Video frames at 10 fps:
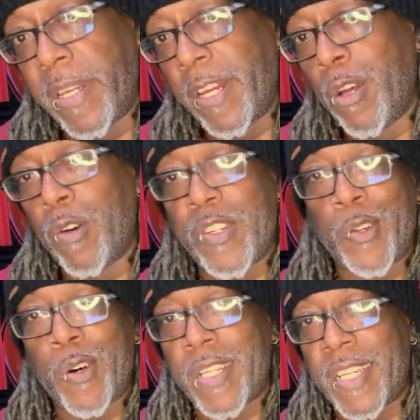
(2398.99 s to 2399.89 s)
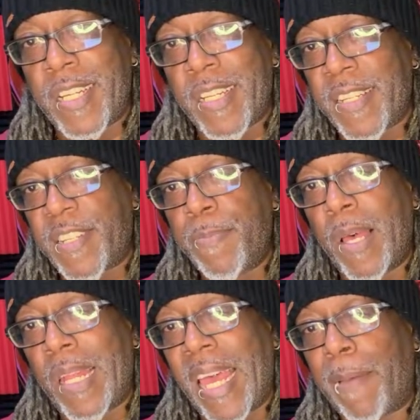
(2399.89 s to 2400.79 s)
You know, as long as it doesn't
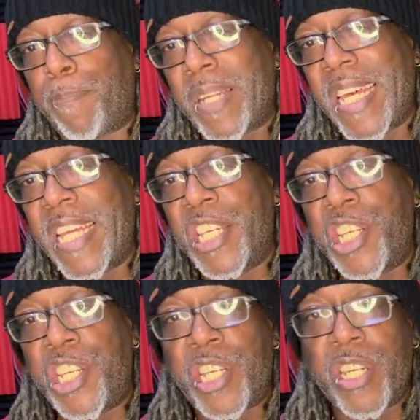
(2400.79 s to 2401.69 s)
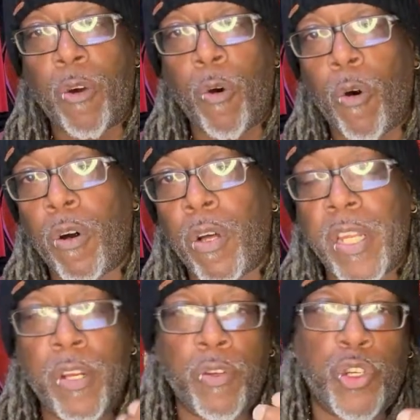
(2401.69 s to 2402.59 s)
smell like Pledge or
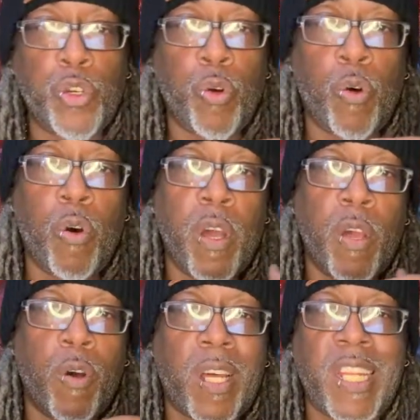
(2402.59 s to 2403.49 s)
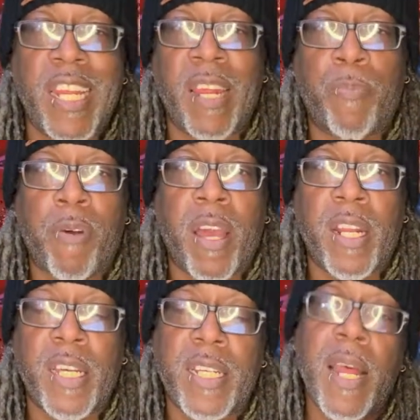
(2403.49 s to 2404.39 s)
Joy or cleaning
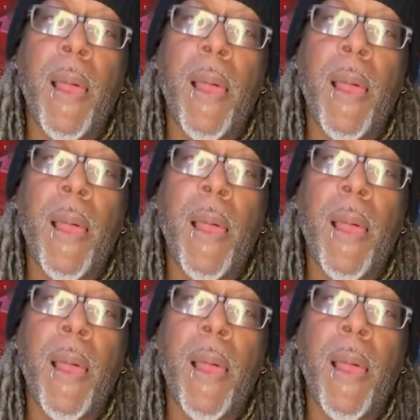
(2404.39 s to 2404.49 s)
product,